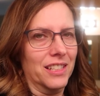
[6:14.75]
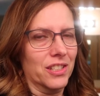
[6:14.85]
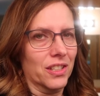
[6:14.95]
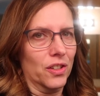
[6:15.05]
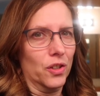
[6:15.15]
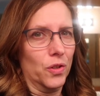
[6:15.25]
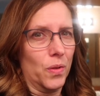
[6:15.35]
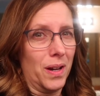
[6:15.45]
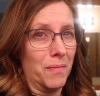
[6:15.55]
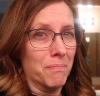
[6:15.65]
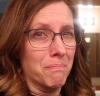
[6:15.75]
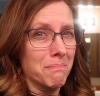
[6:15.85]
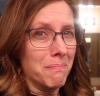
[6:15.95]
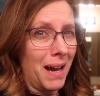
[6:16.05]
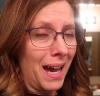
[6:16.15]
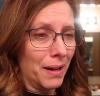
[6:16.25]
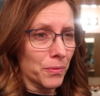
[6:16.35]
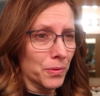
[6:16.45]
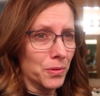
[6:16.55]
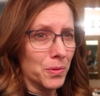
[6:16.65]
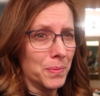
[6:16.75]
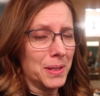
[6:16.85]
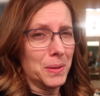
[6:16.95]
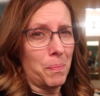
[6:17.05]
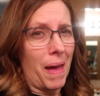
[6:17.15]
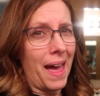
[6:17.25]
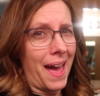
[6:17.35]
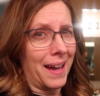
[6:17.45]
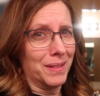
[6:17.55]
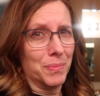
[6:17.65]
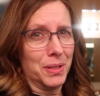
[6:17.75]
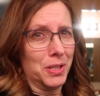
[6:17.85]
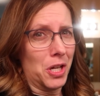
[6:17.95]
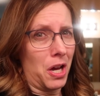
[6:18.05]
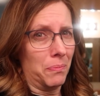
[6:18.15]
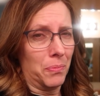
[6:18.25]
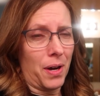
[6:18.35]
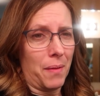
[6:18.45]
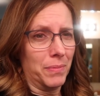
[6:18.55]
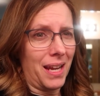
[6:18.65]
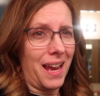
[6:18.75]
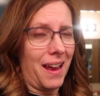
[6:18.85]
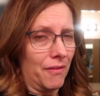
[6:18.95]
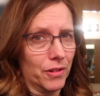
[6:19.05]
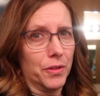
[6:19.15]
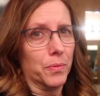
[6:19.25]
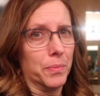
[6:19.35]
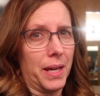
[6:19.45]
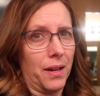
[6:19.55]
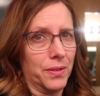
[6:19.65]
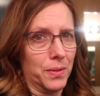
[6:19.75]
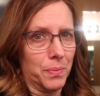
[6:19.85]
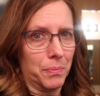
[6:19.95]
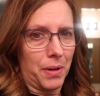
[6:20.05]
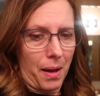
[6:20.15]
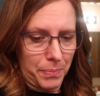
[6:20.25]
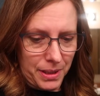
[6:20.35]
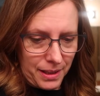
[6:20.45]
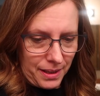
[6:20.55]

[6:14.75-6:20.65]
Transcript: So my room is packed but not prepped. Every other room in the house has been prepped.